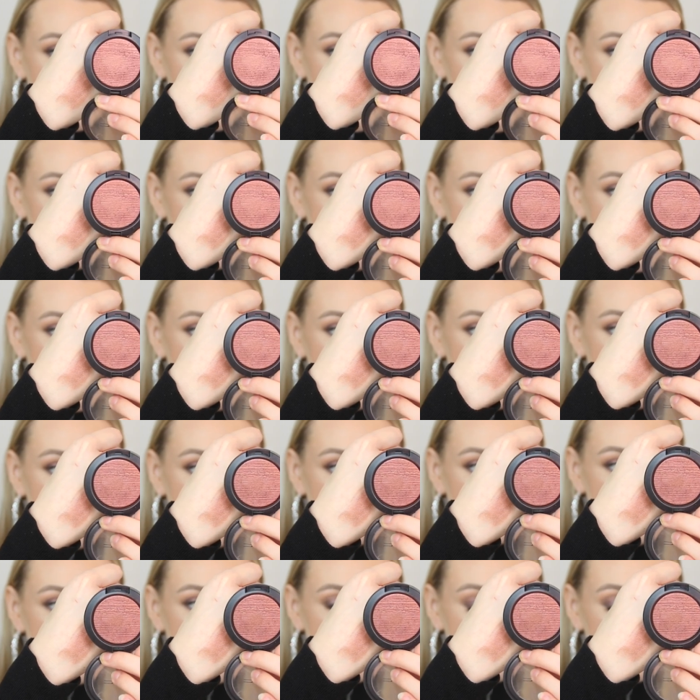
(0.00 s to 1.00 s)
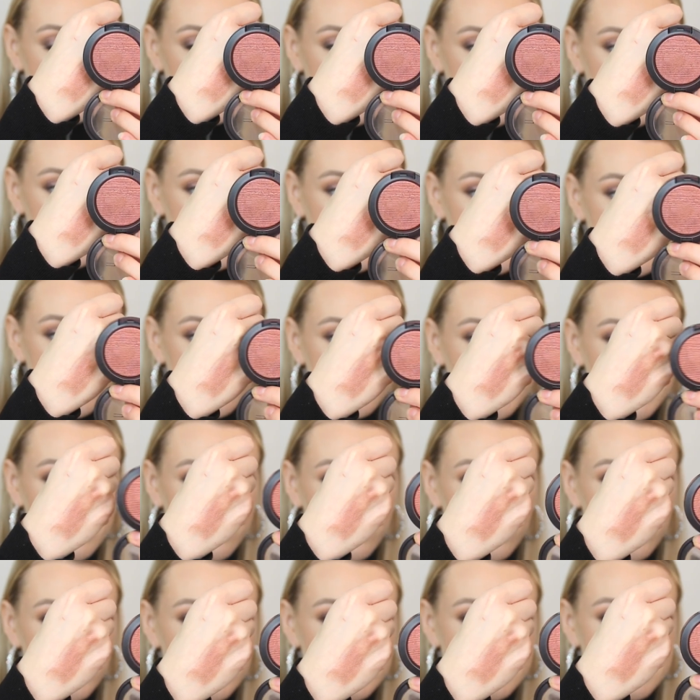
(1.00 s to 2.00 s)
times, I love this formula
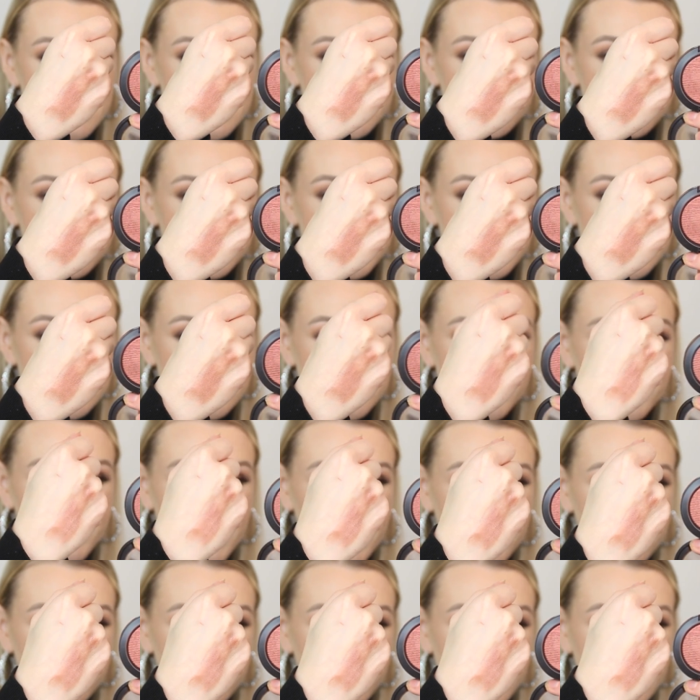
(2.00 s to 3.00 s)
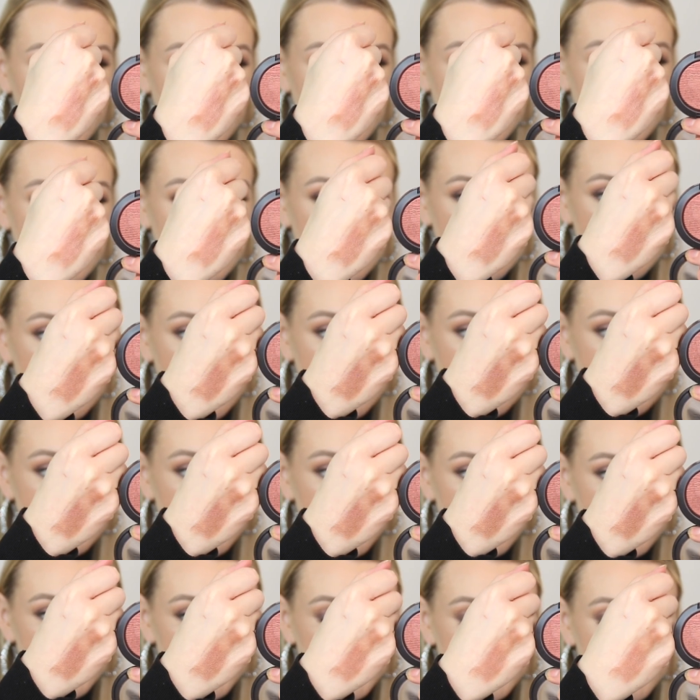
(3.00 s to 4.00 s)
because it feels buttery, it glides
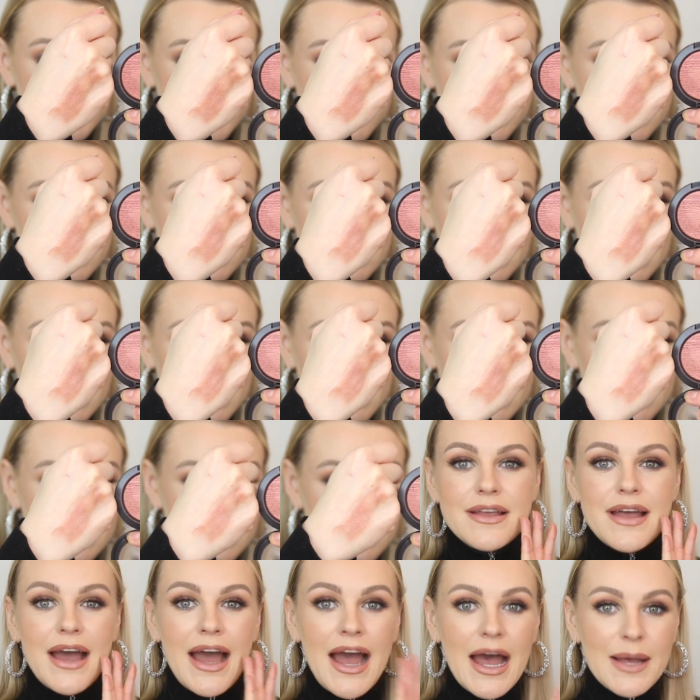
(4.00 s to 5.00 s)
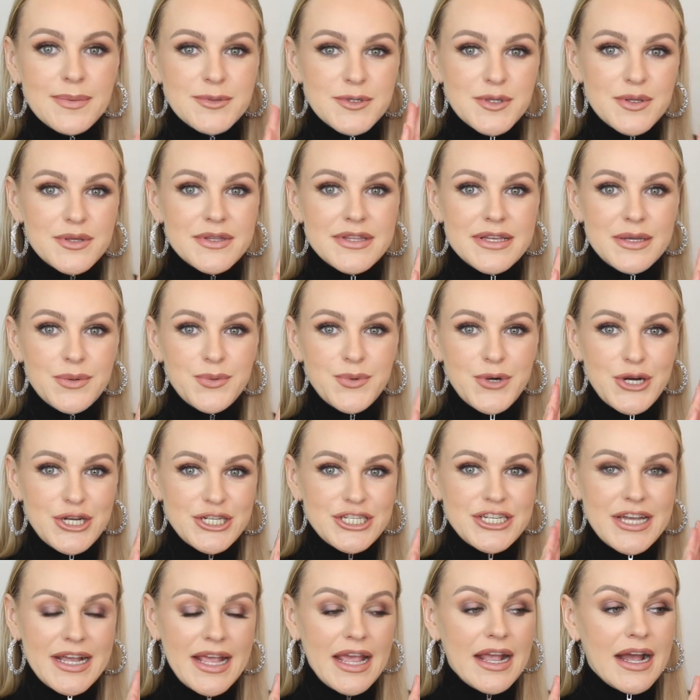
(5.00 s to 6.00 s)
onto your skin. Absolutely worth
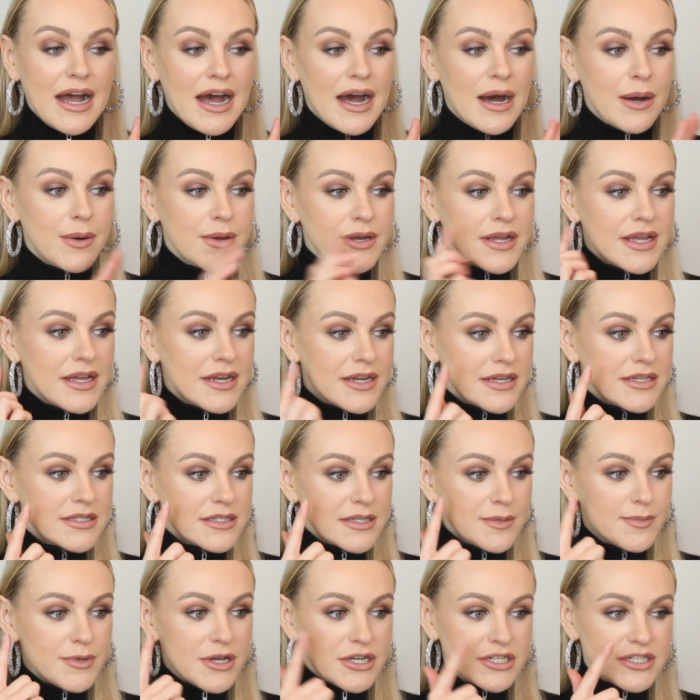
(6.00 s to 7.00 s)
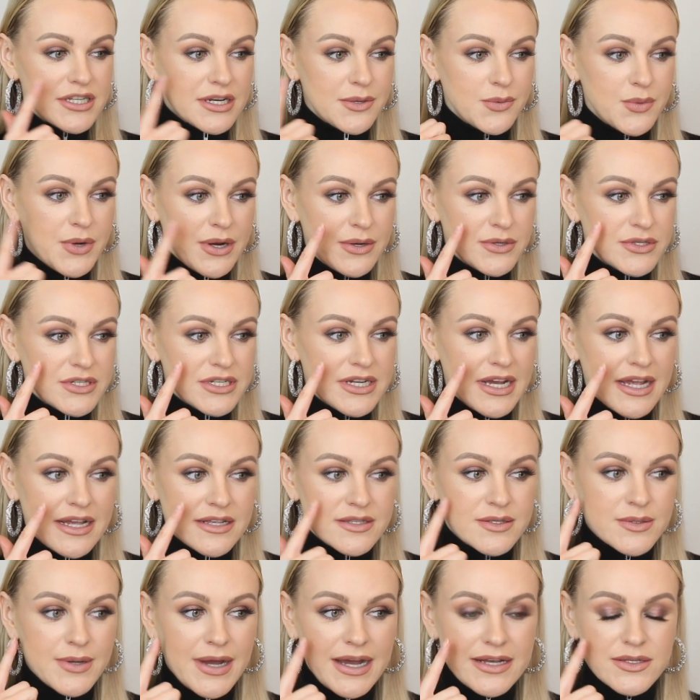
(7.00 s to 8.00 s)
checking out. It is the blush that I'm wearing today.
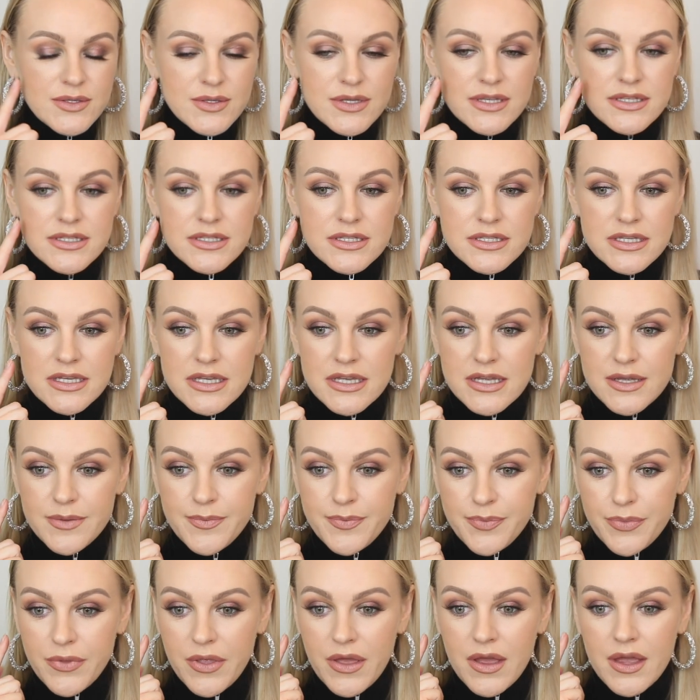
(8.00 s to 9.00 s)
So as you can see,